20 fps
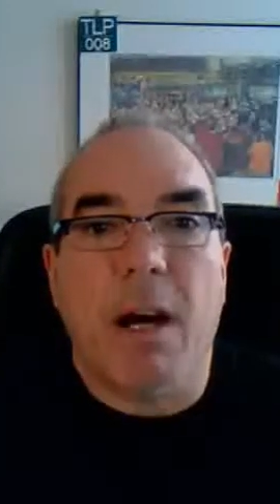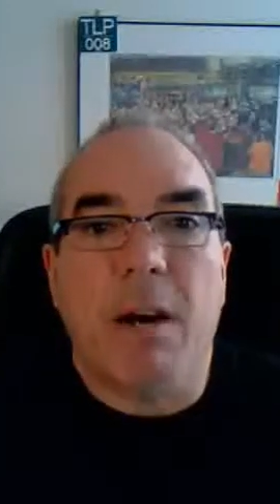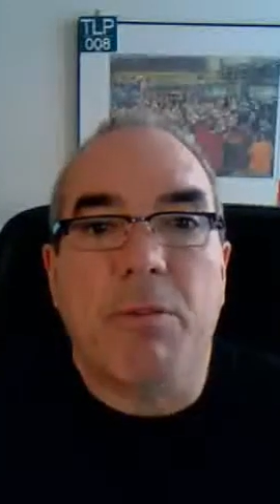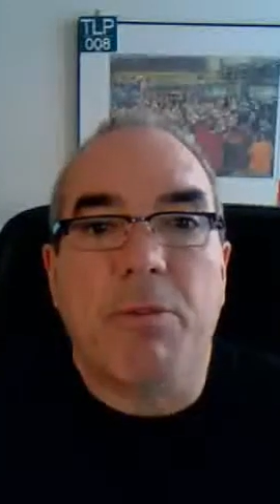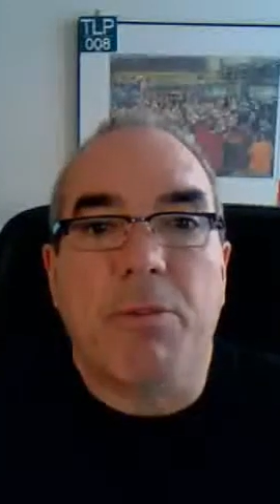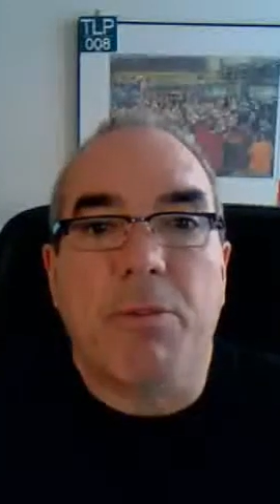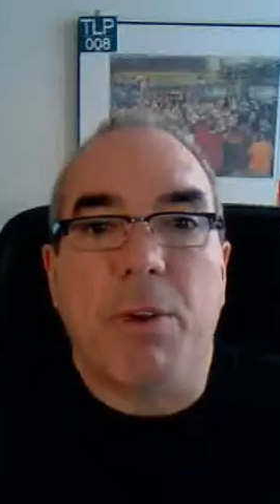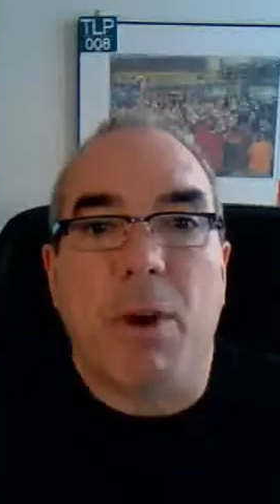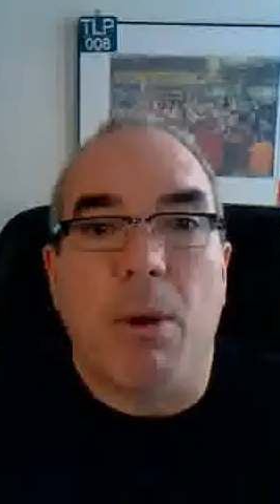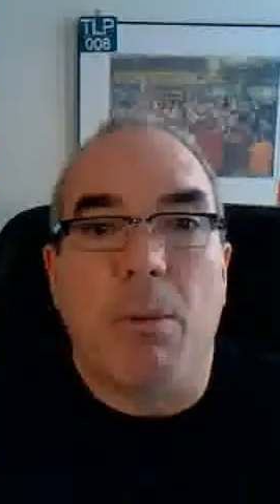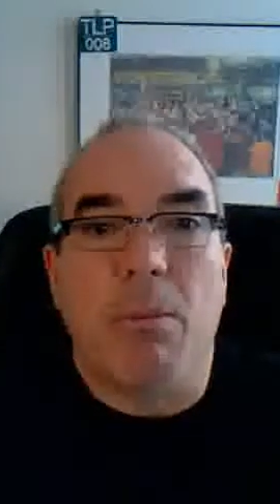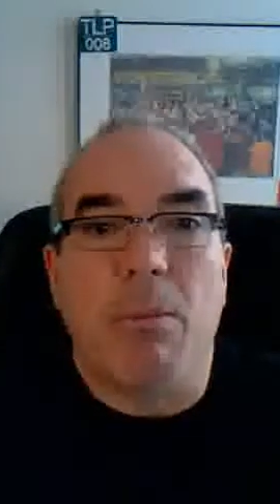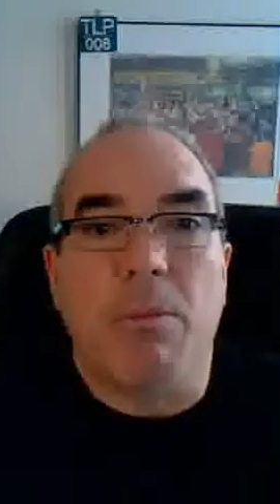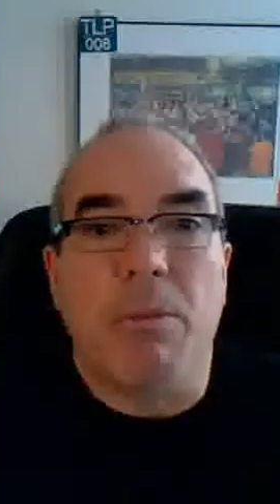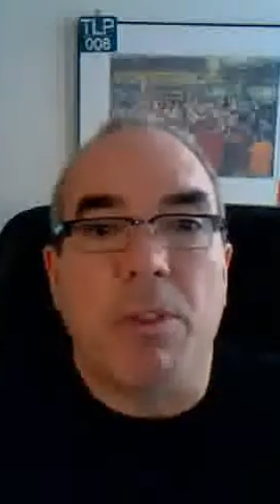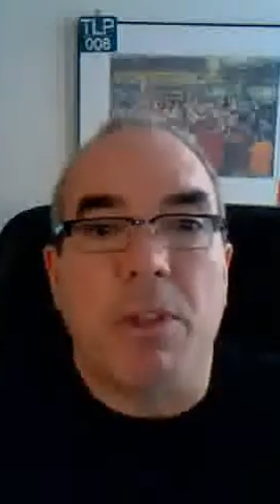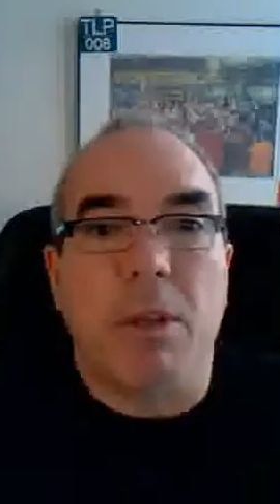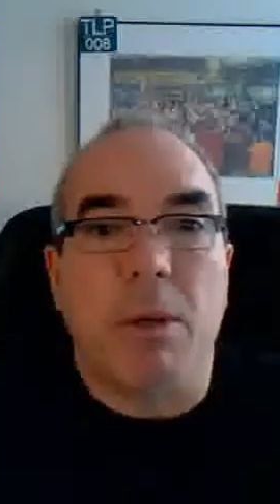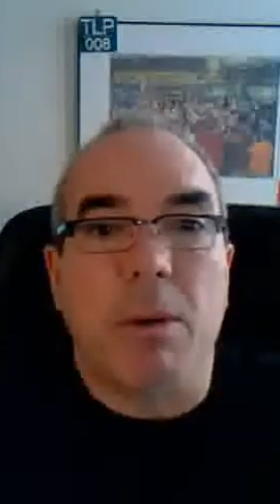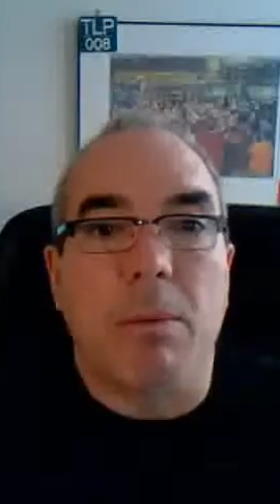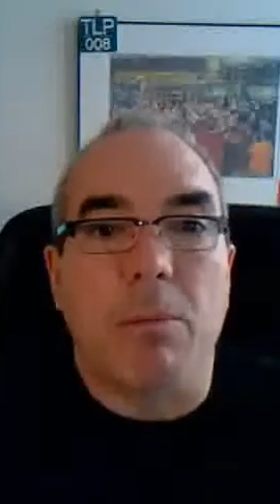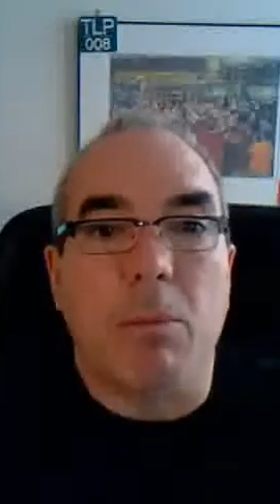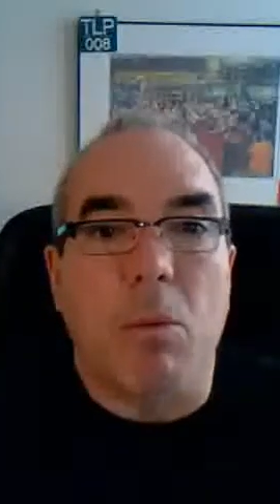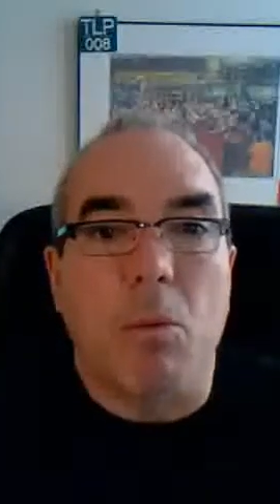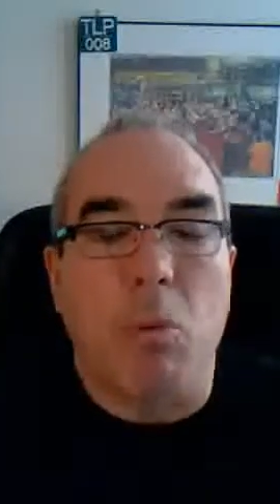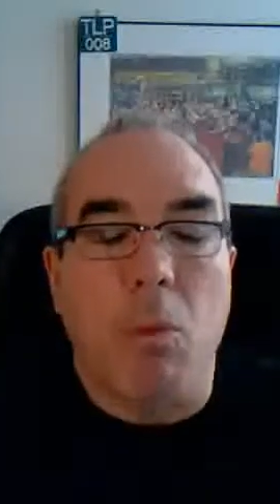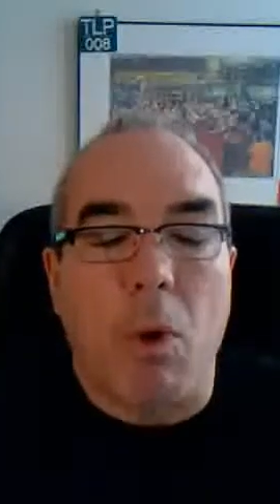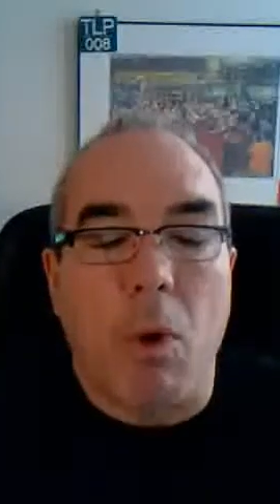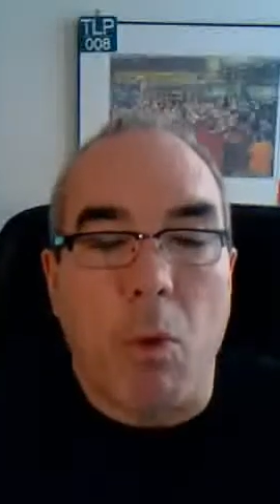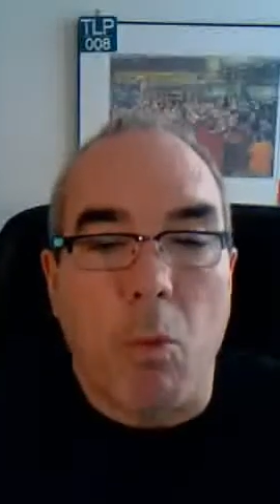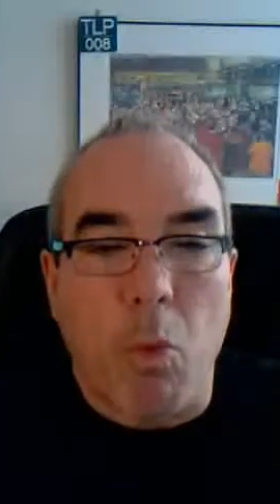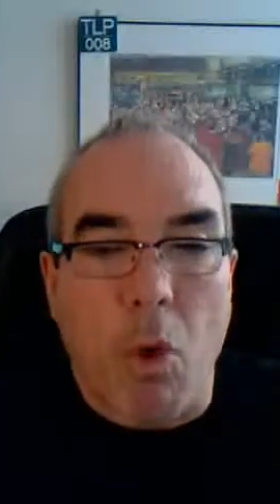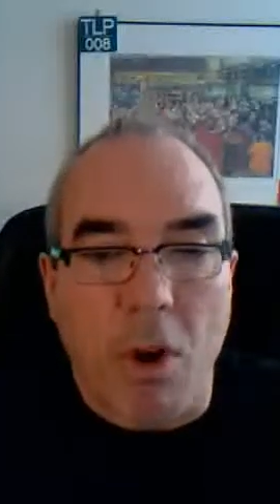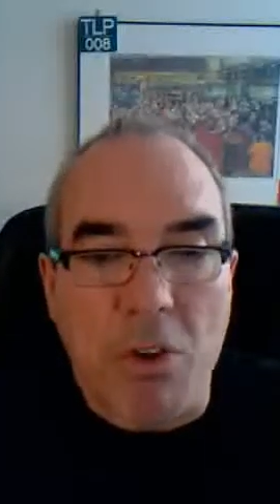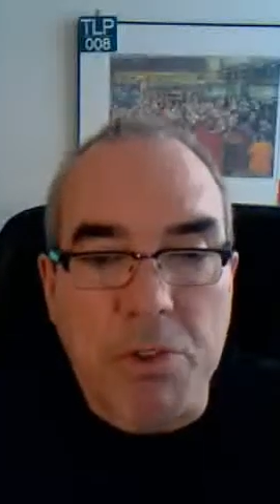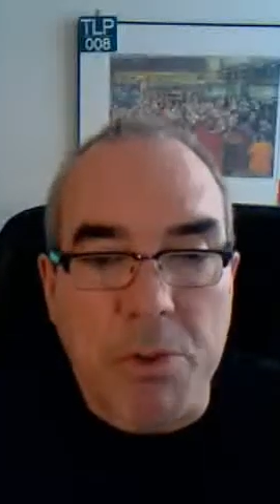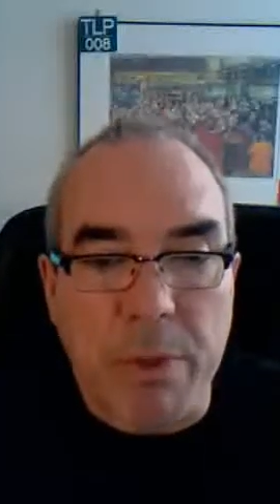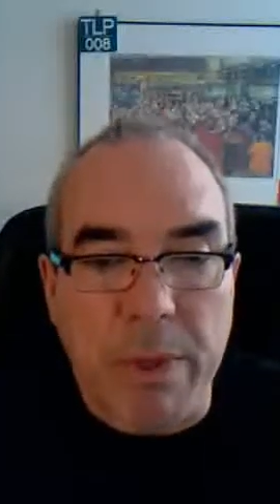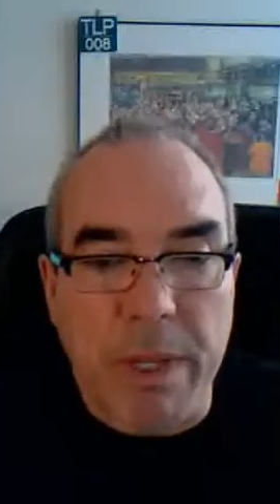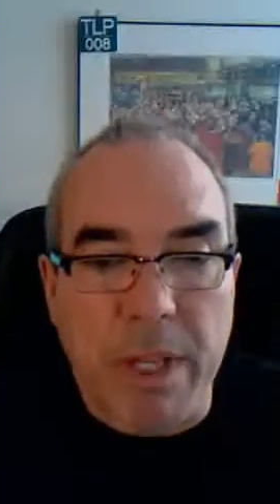from the Wall
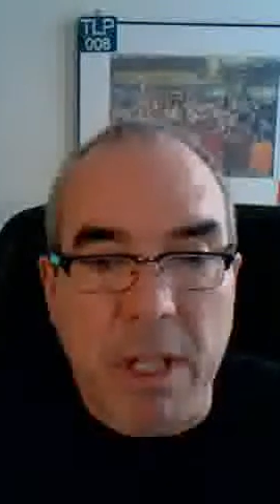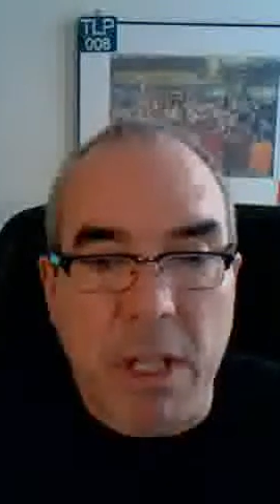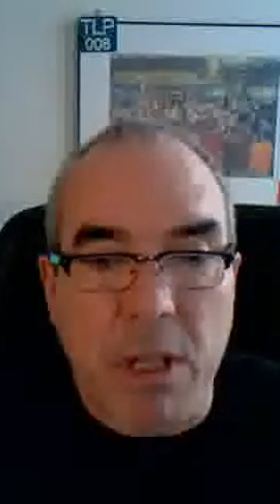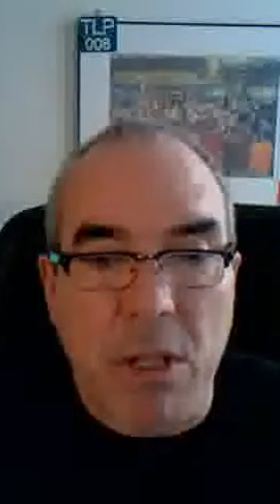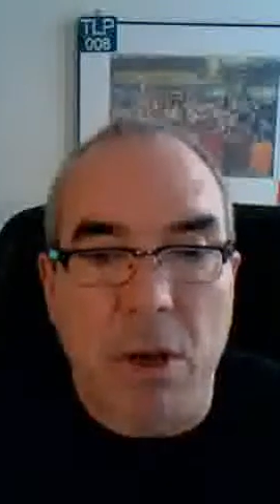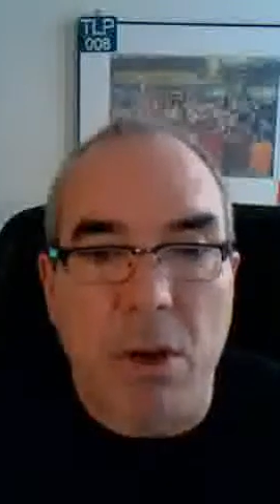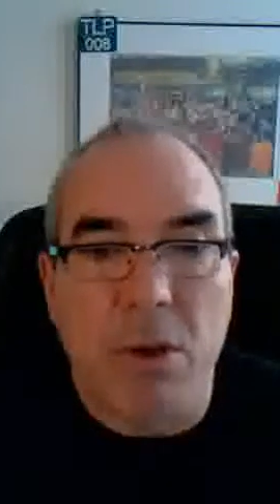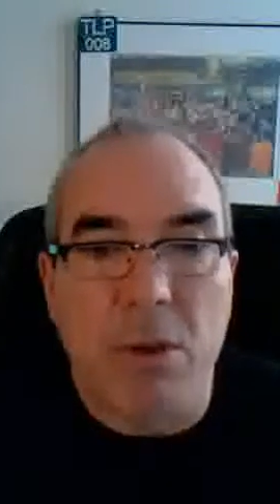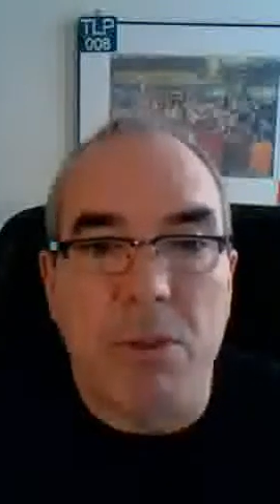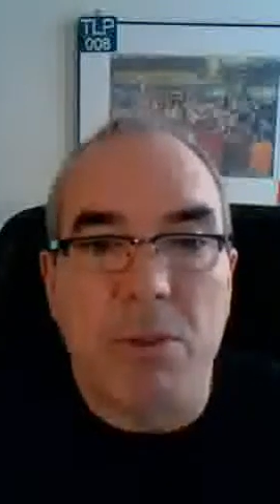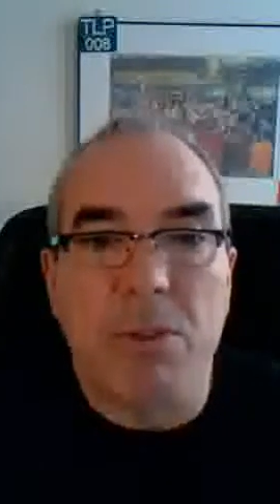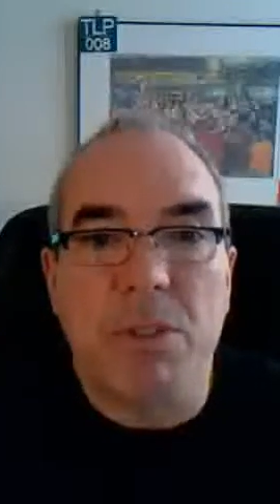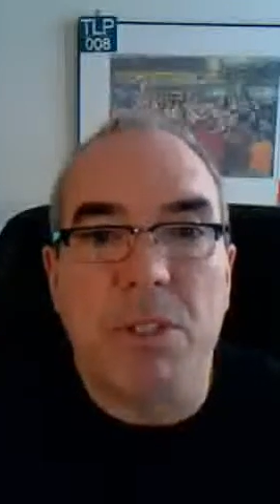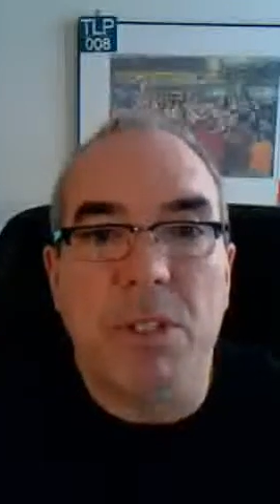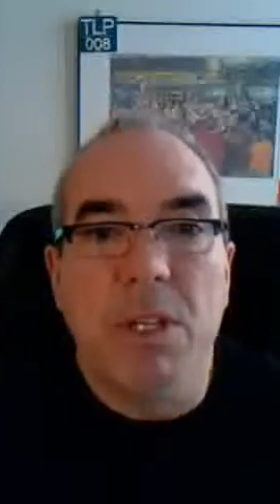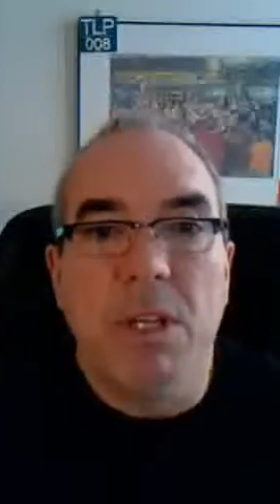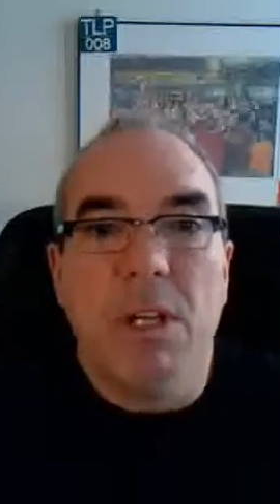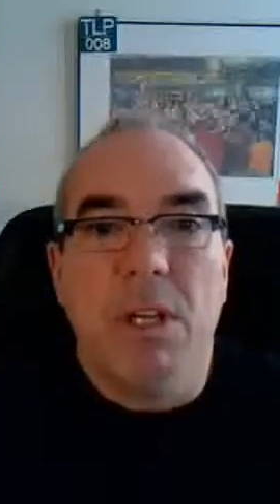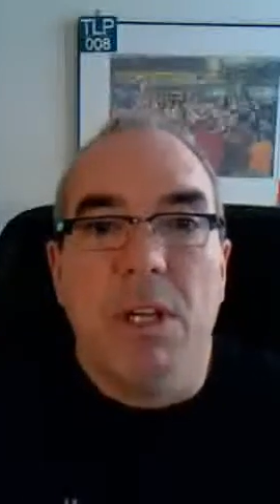Street close,